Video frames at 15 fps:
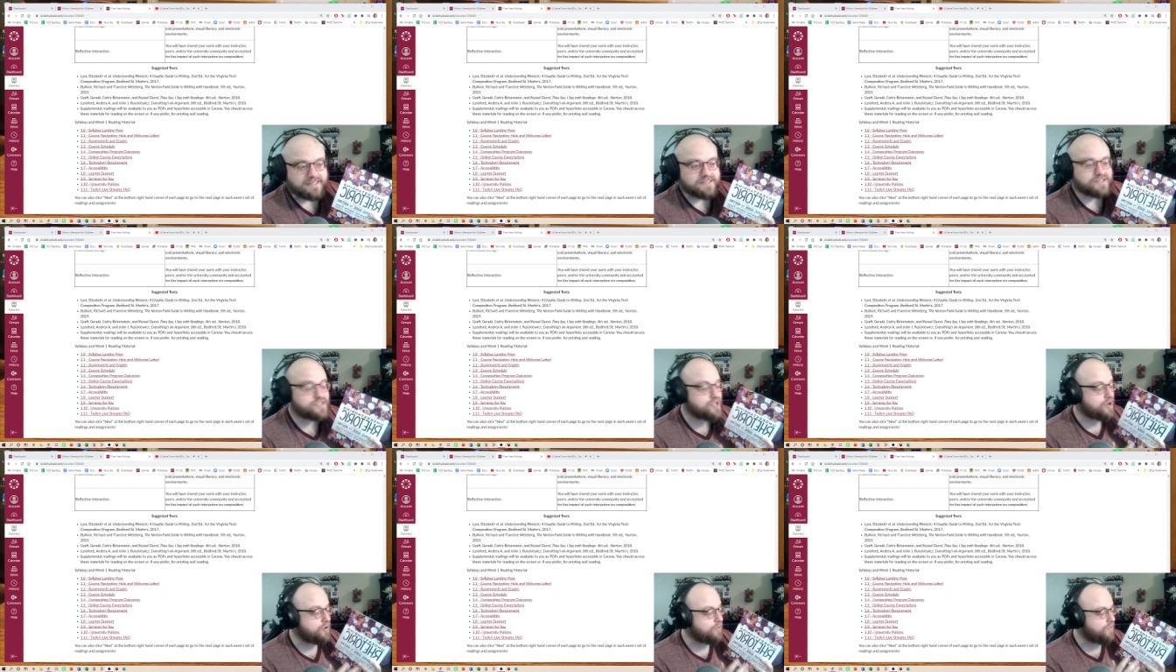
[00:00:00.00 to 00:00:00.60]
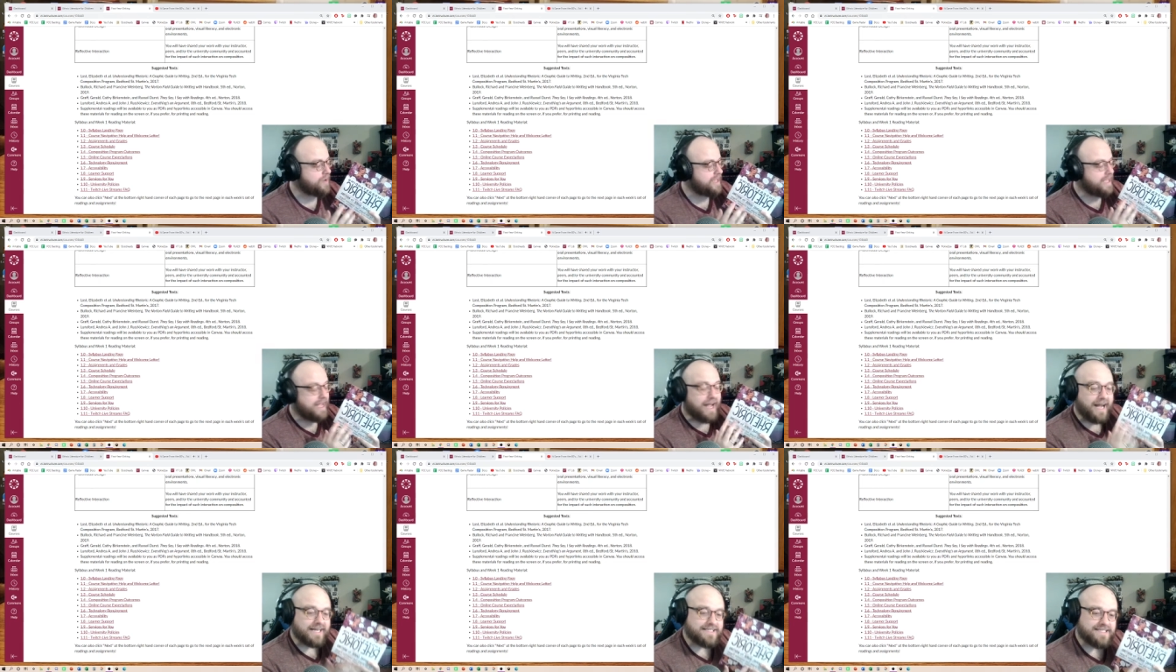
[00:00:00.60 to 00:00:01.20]
So
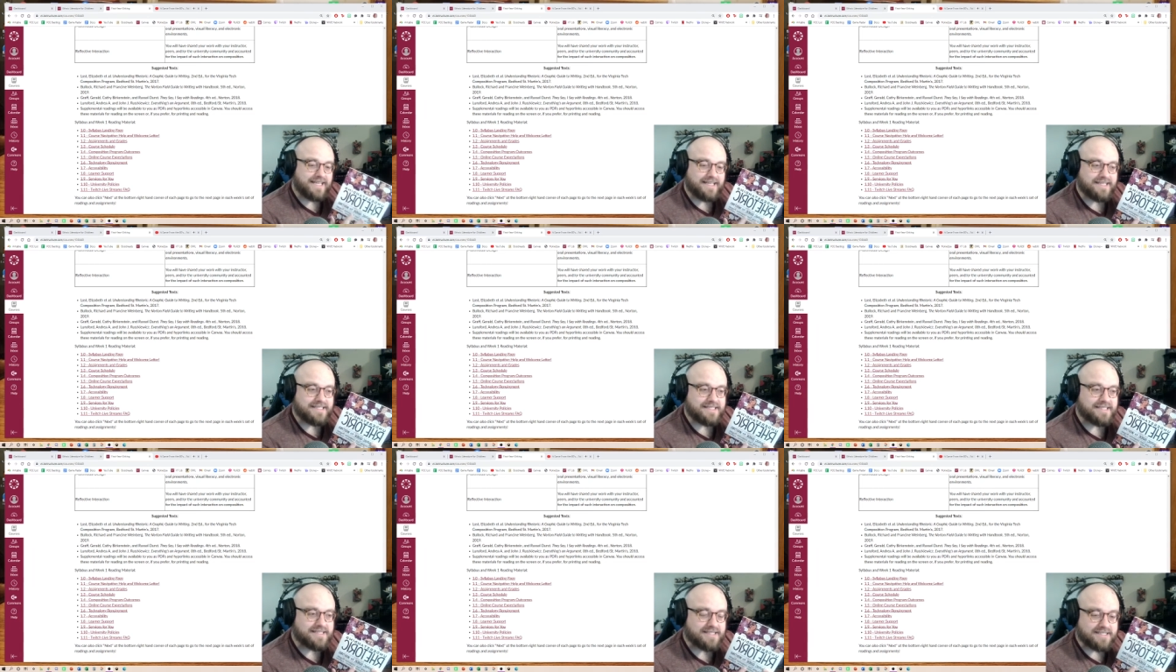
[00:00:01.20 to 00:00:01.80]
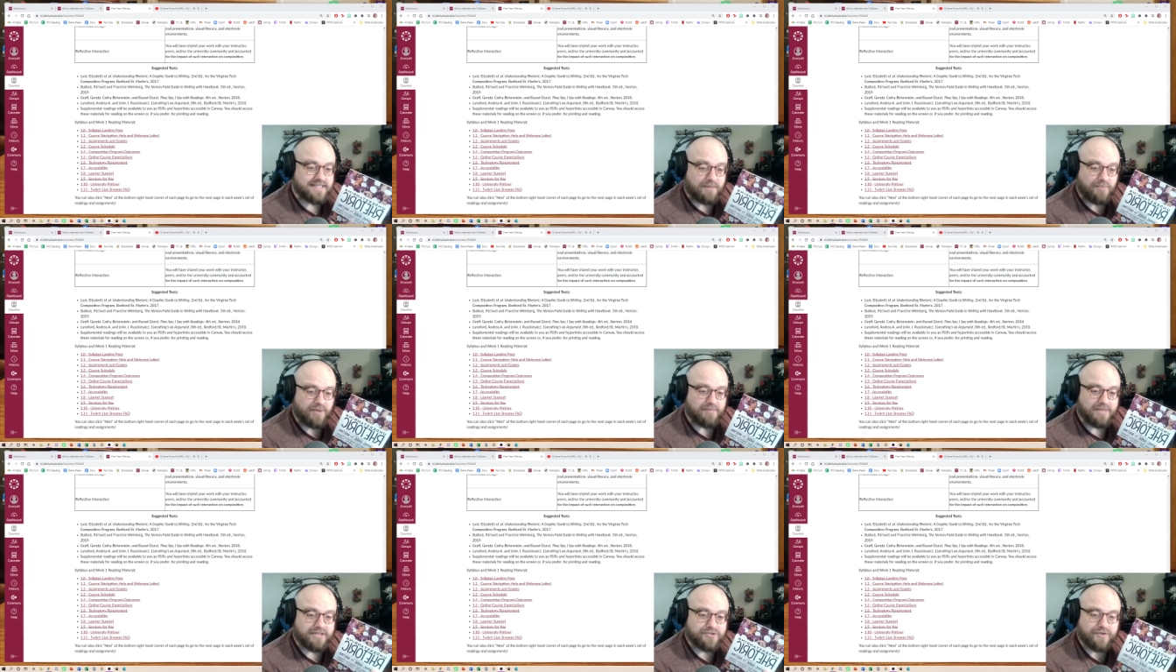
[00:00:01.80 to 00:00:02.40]
I say this is a
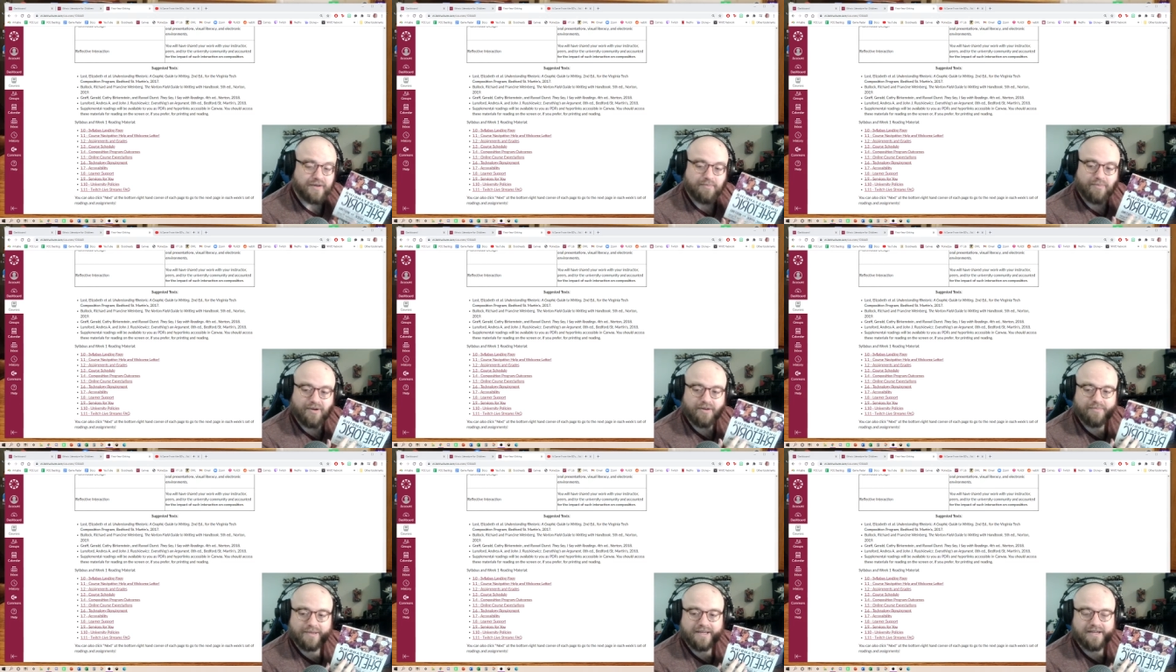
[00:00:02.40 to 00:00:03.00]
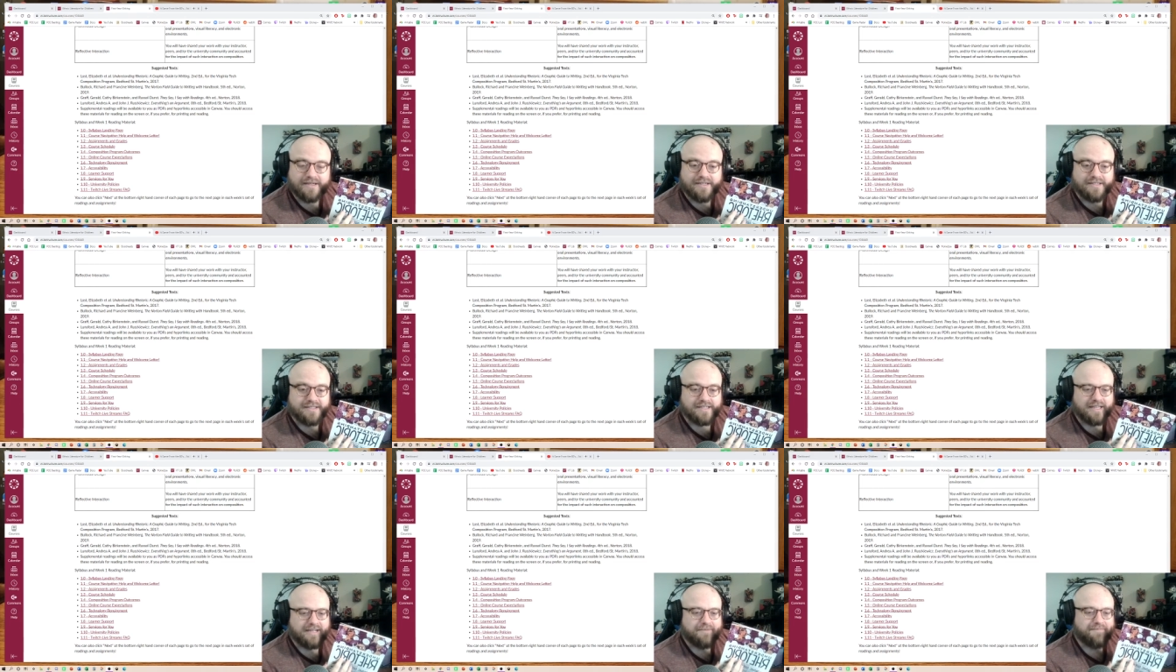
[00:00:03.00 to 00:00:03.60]
supplementary book because
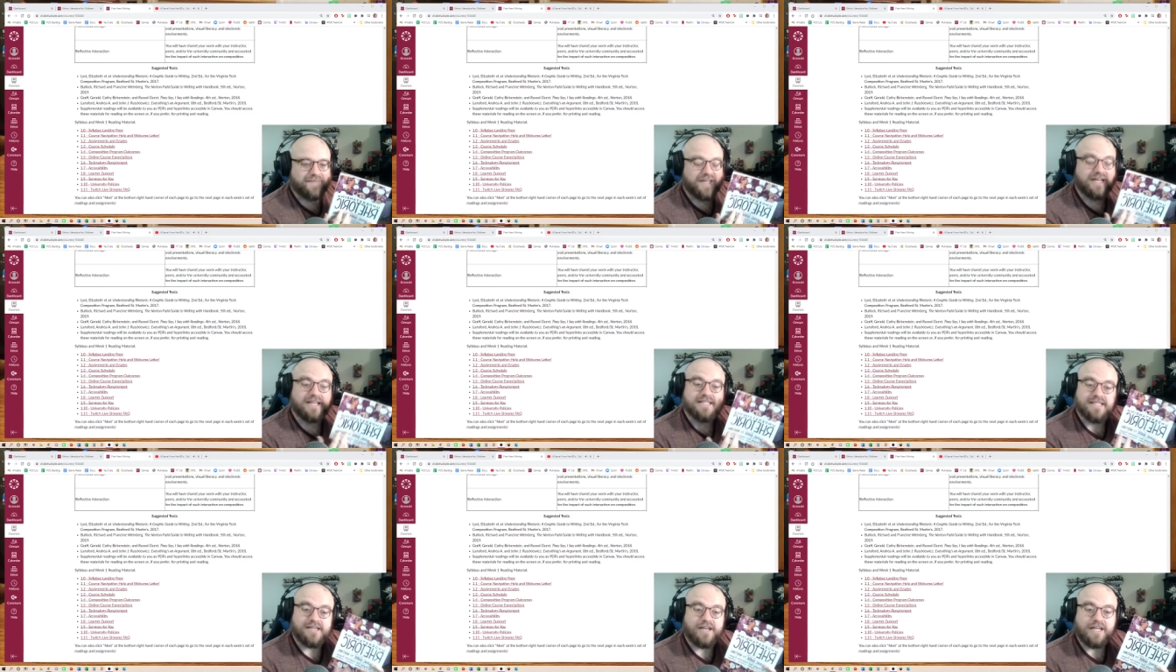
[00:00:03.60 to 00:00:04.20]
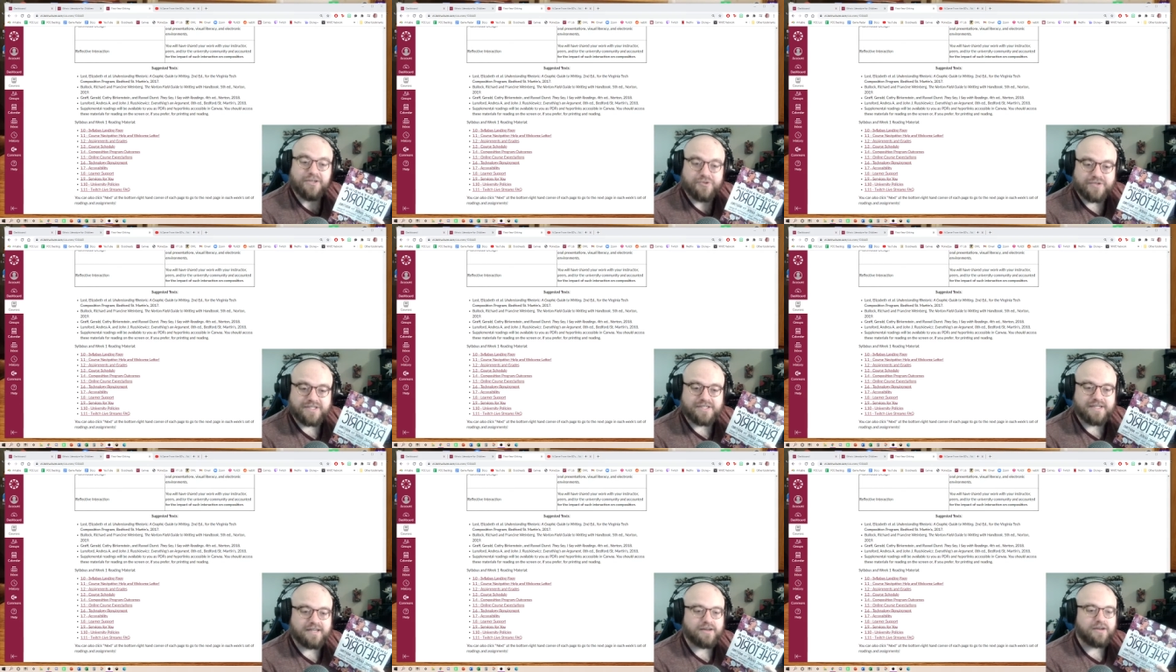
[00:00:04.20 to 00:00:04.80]
it is an
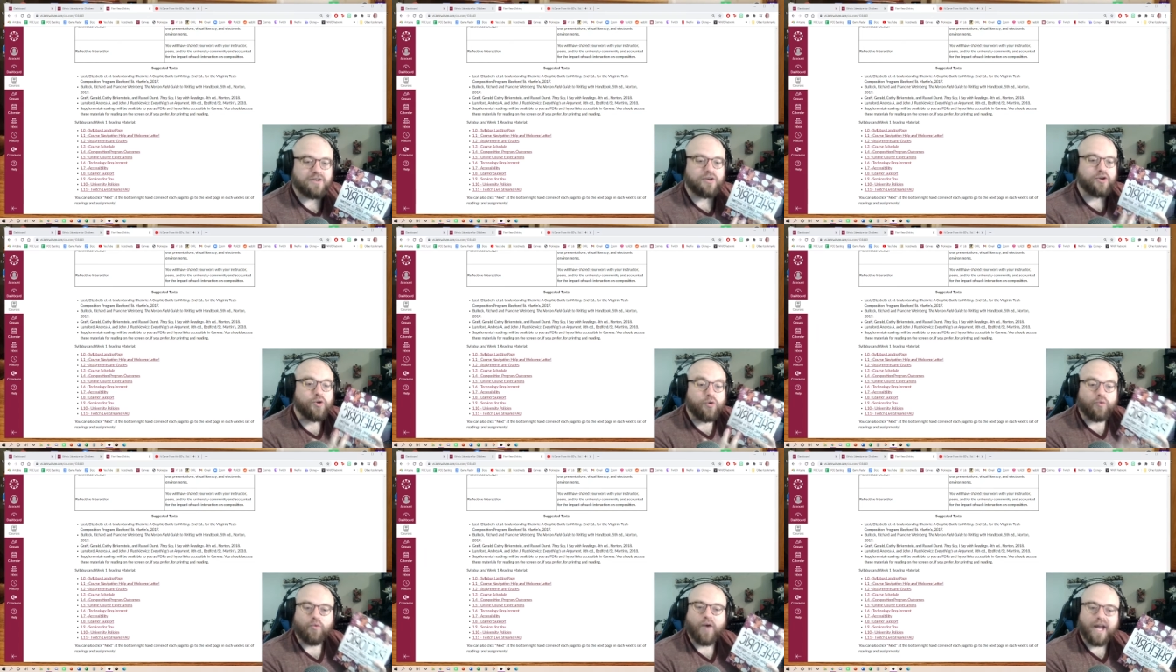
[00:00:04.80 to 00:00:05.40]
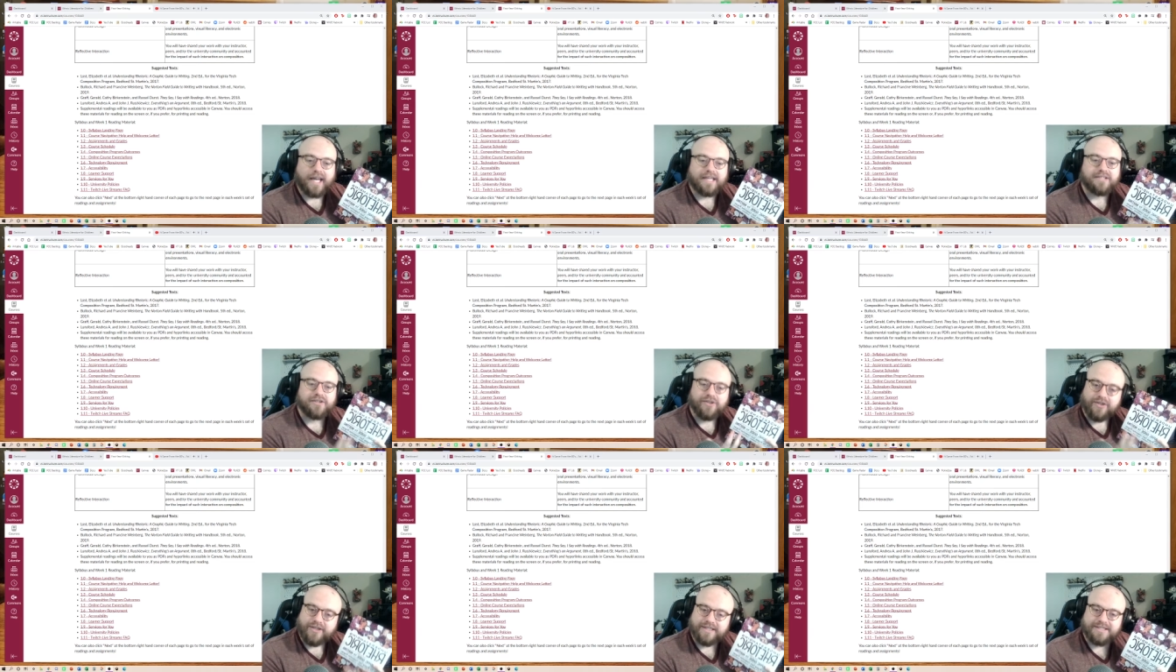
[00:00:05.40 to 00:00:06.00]
interesting new way to
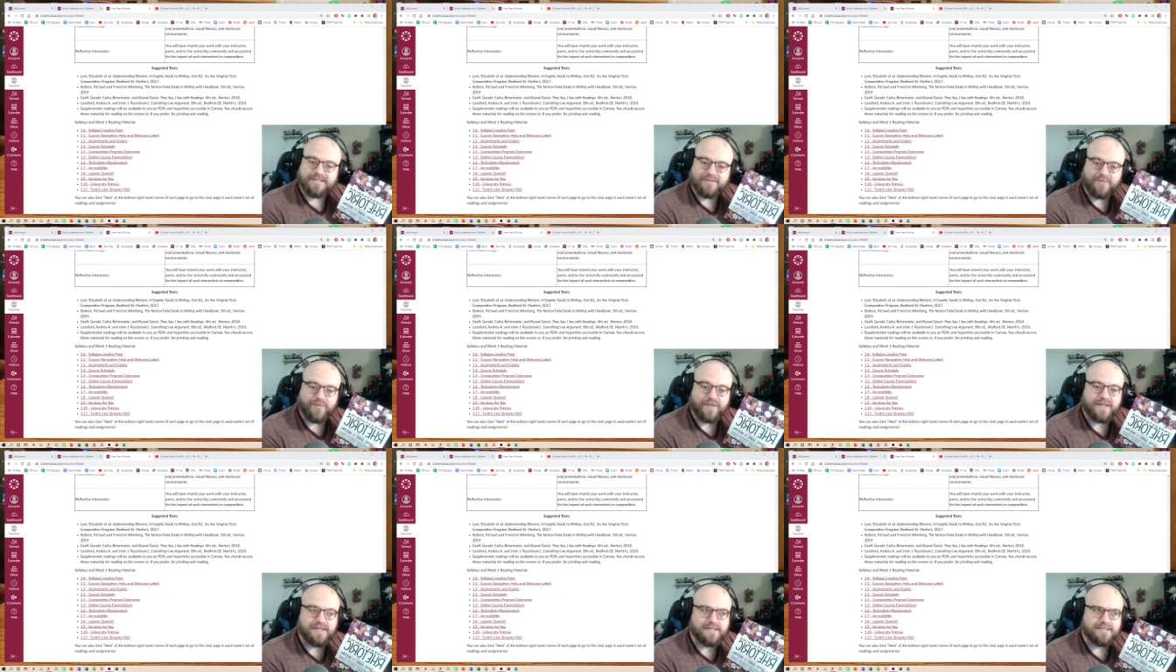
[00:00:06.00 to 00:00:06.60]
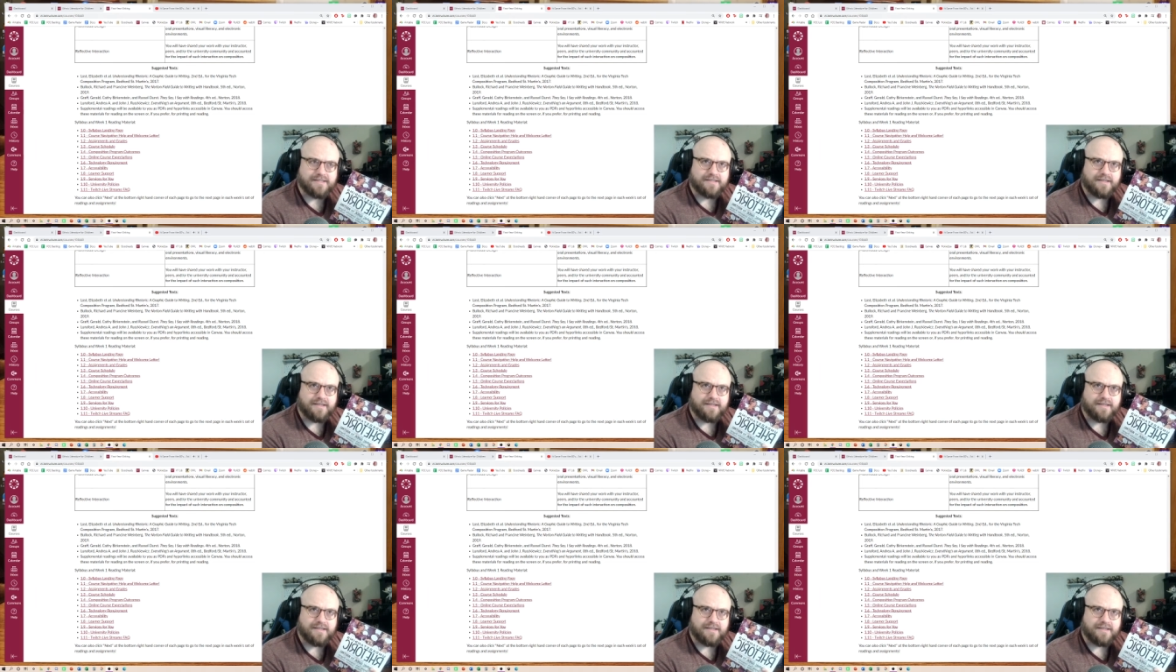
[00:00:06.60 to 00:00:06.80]
look at some of these